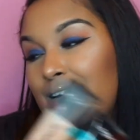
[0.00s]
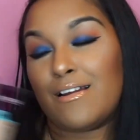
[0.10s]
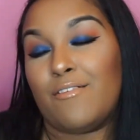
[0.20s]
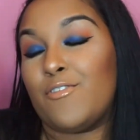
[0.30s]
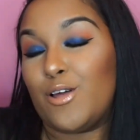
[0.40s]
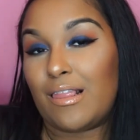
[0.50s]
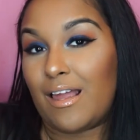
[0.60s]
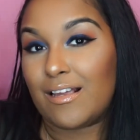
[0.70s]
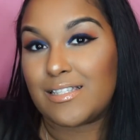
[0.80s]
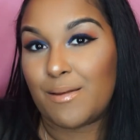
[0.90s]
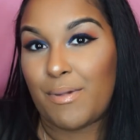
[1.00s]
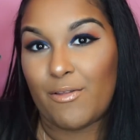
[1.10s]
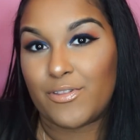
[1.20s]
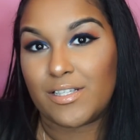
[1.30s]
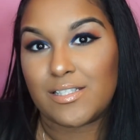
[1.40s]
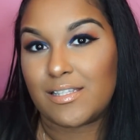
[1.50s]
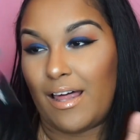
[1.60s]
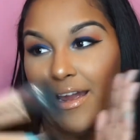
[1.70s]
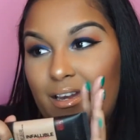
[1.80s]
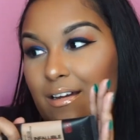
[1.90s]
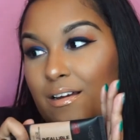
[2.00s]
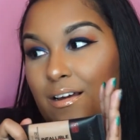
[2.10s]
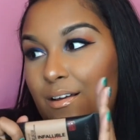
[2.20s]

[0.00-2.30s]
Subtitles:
enough good things about this. Like,